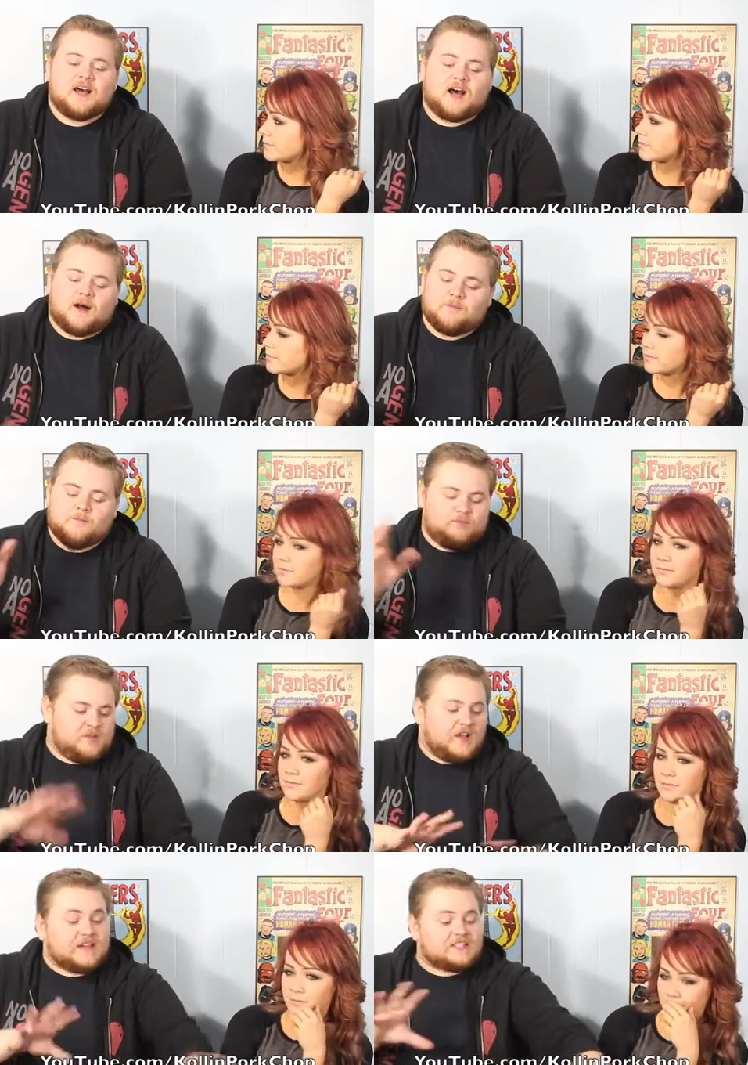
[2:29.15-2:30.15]
Speaker 1: Um,
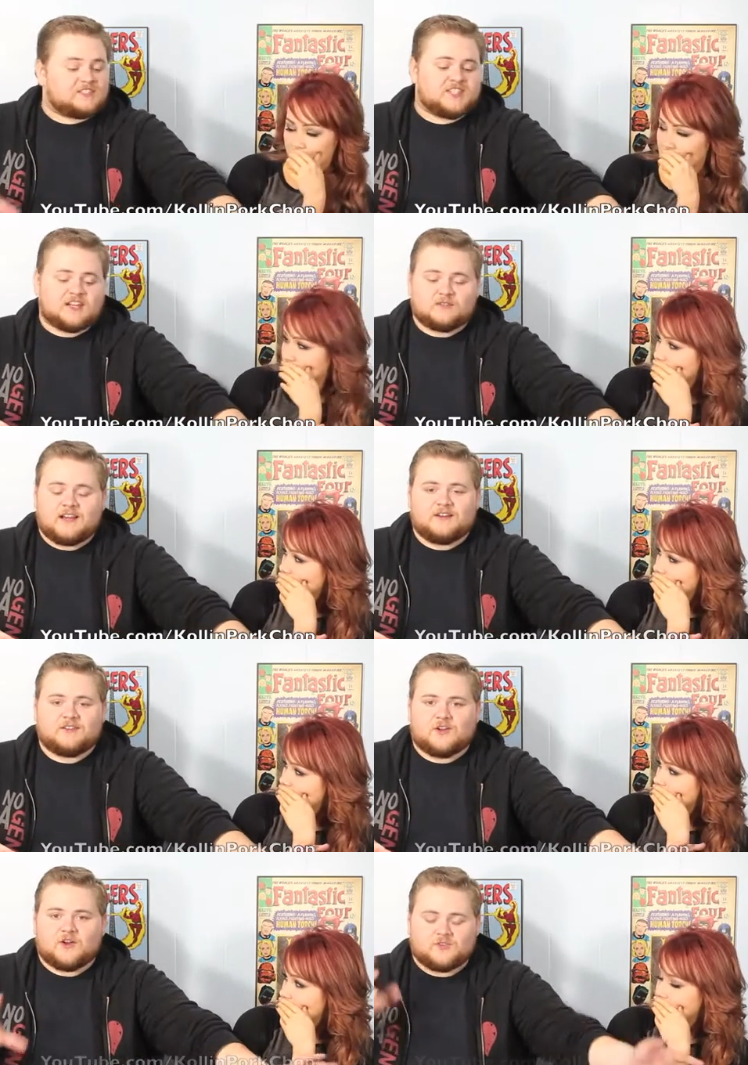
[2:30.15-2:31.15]
plug in his channel right here
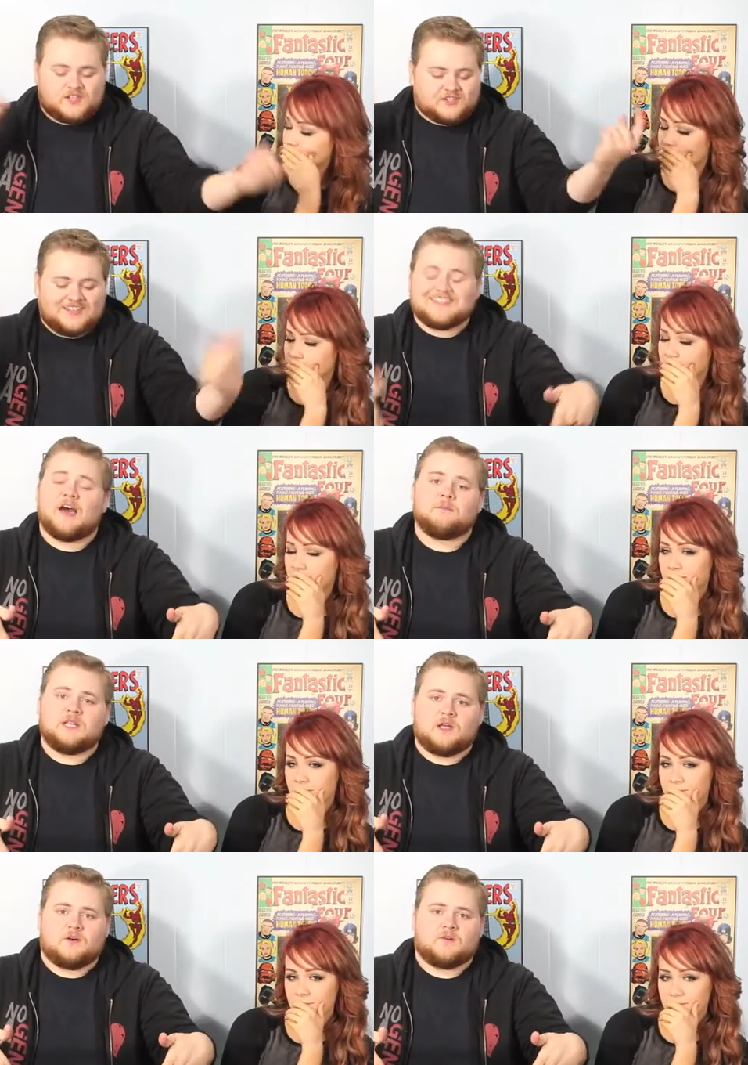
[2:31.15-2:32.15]
in the annotation and down
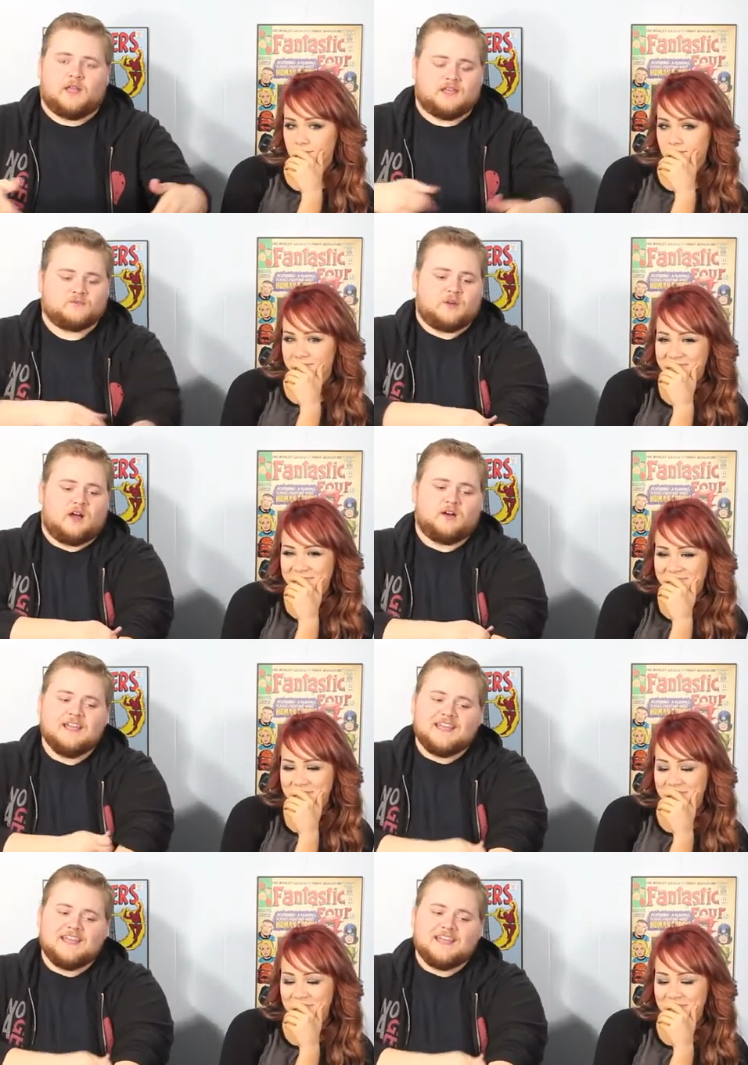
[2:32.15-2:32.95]
below as well.